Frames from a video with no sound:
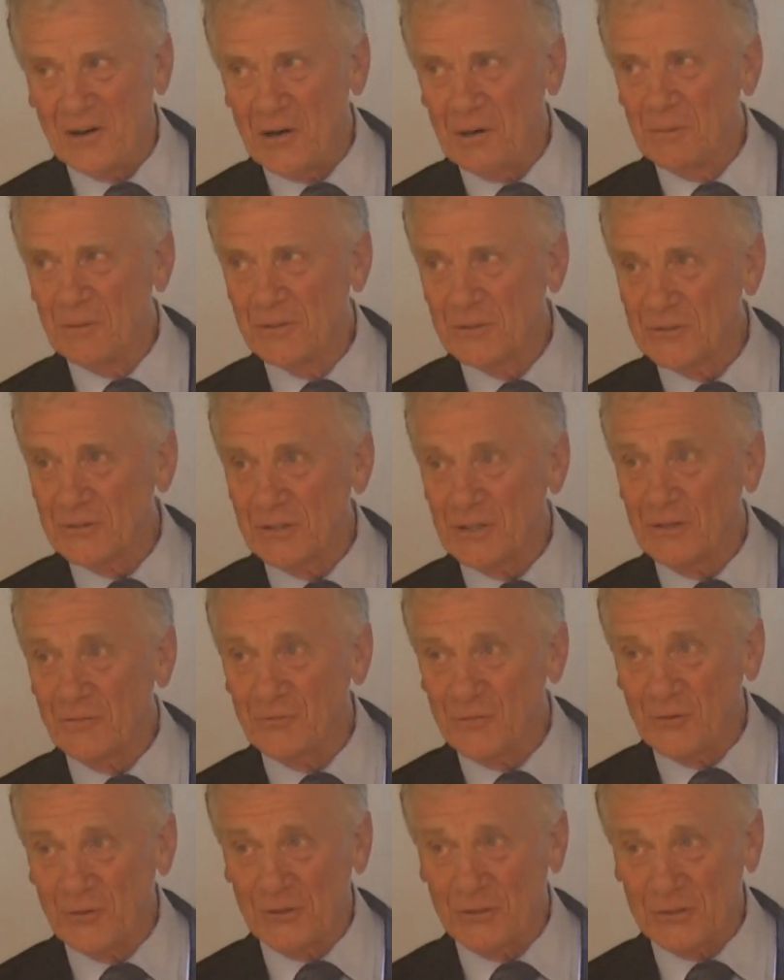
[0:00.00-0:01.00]
always
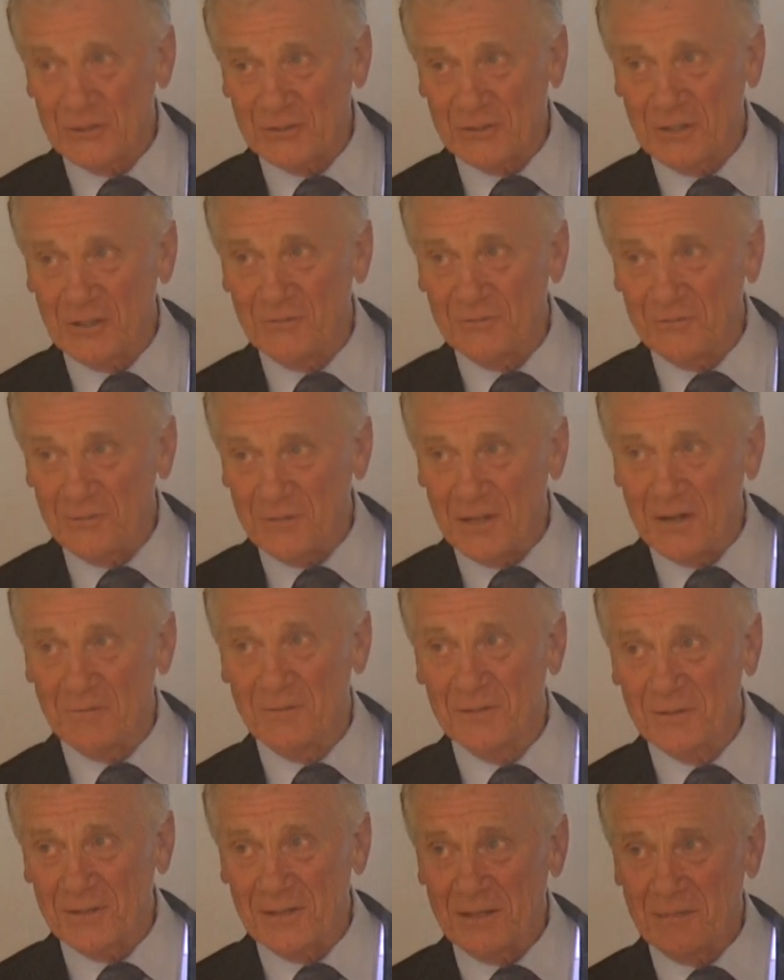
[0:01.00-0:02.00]
think for yourself,
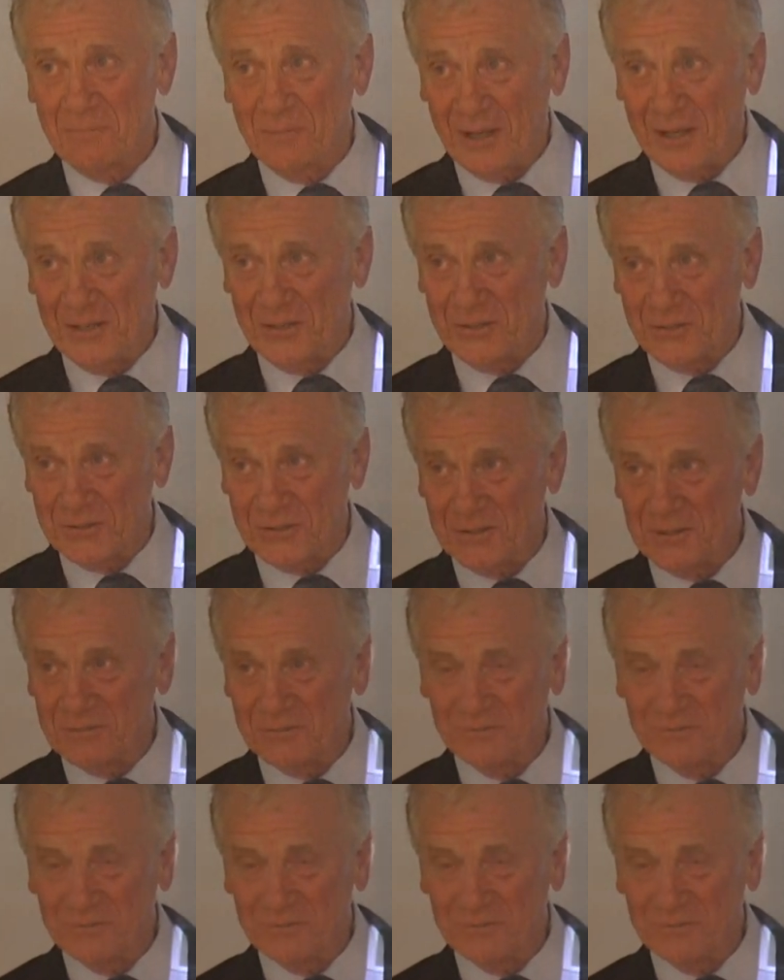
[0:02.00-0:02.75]
never think by yourself.